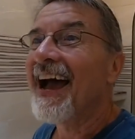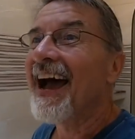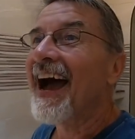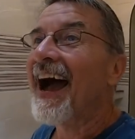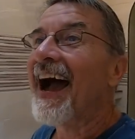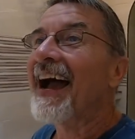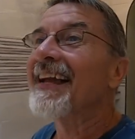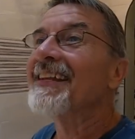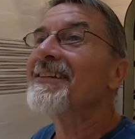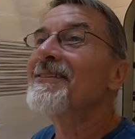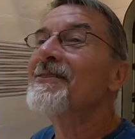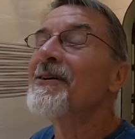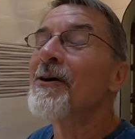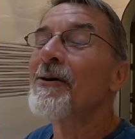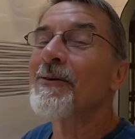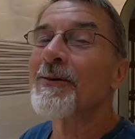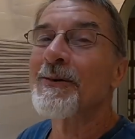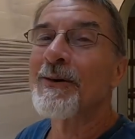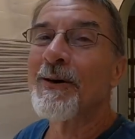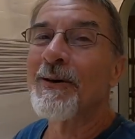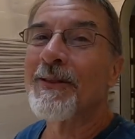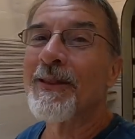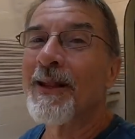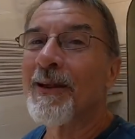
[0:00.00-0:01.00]
I don't
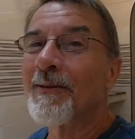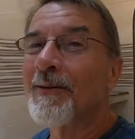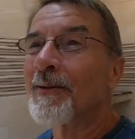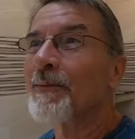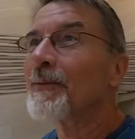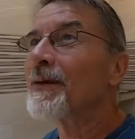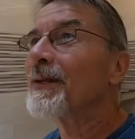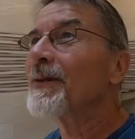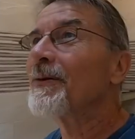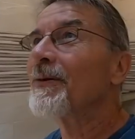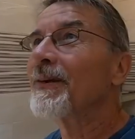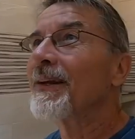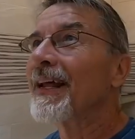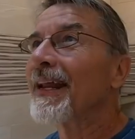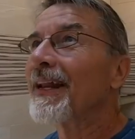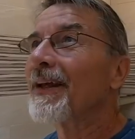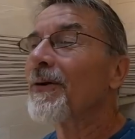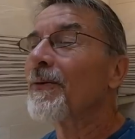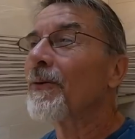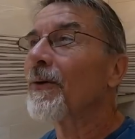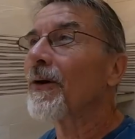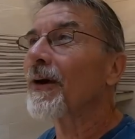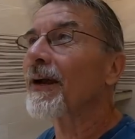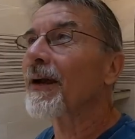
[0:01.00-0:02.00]
know that I'm going to be doing any
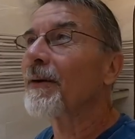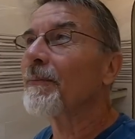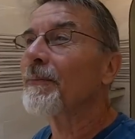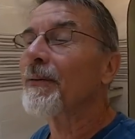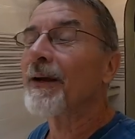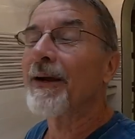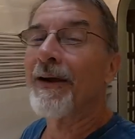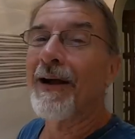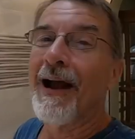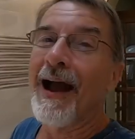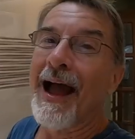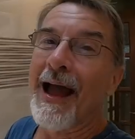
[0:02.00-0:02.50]
work up here.